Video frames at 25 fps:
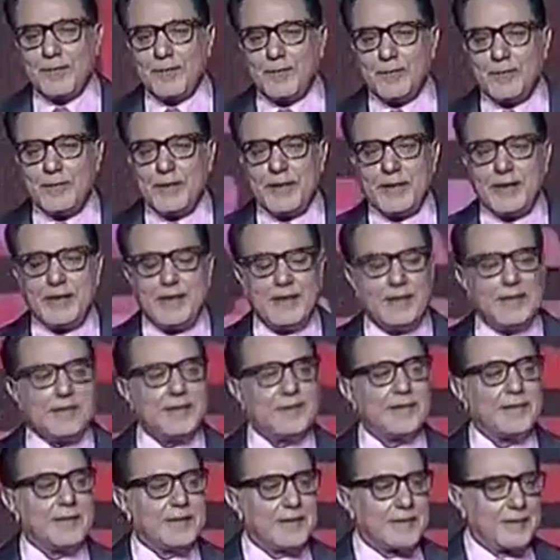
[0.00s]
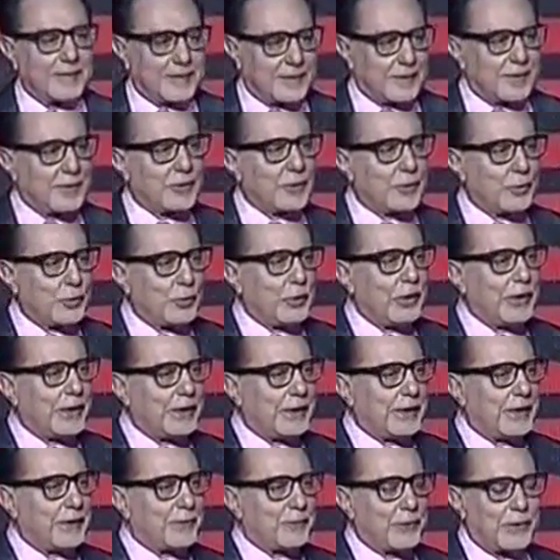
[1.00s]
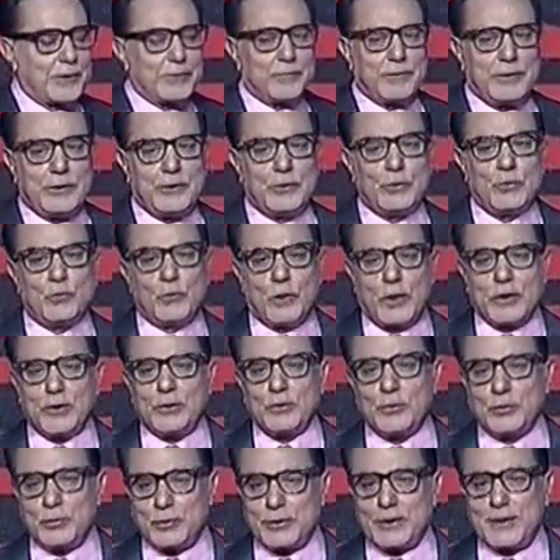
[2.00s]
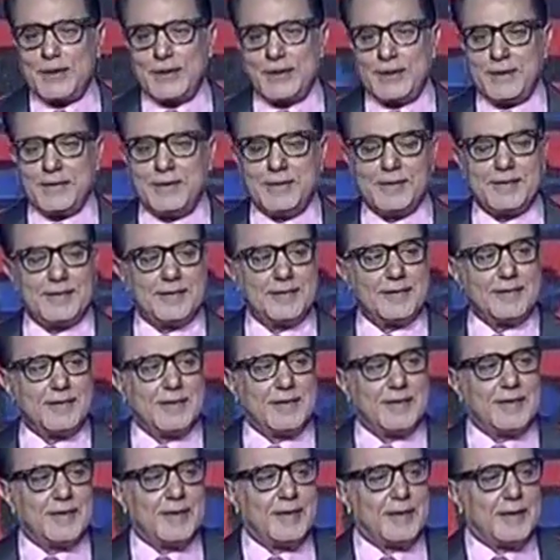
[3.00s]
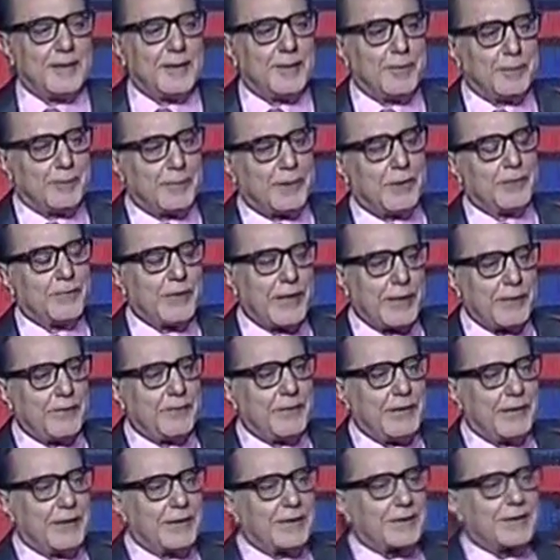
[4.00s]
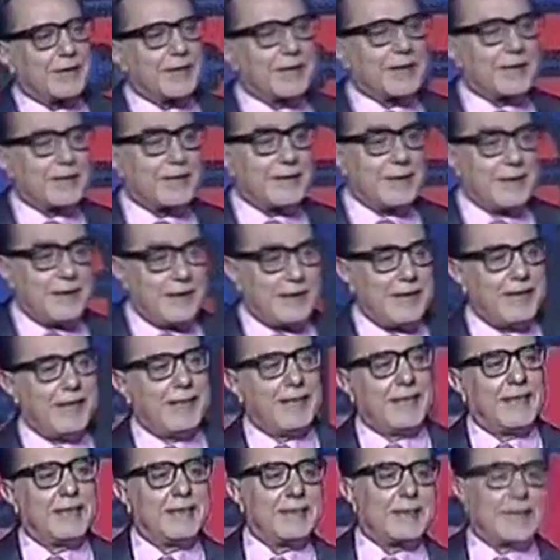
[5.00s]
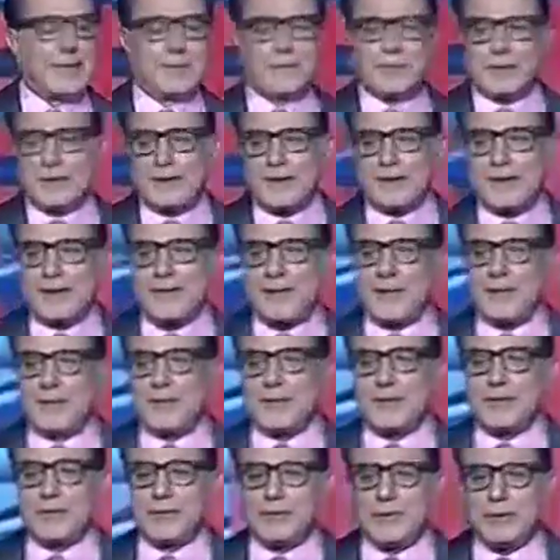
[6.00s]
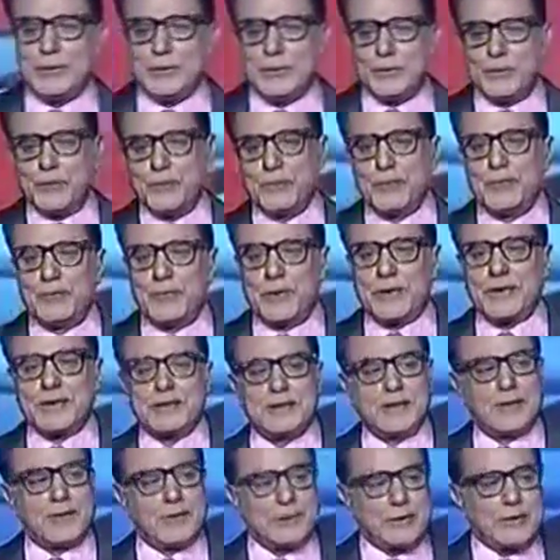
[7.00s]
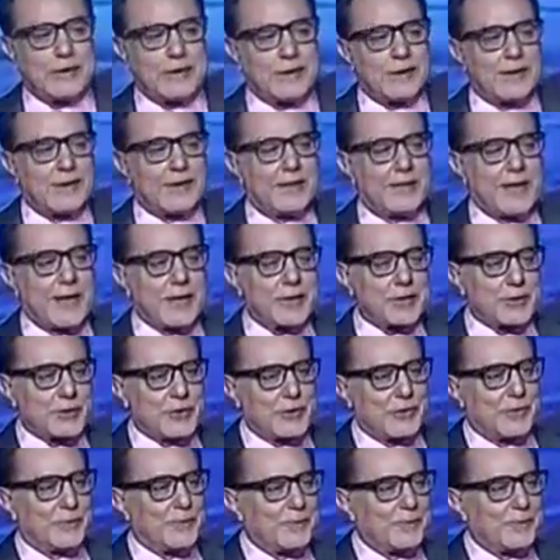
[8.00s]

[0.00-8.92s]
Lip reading: we concluded that what we do, 1, 2, 3. But when we are succeeding in something, then what we do? What is our general reaction?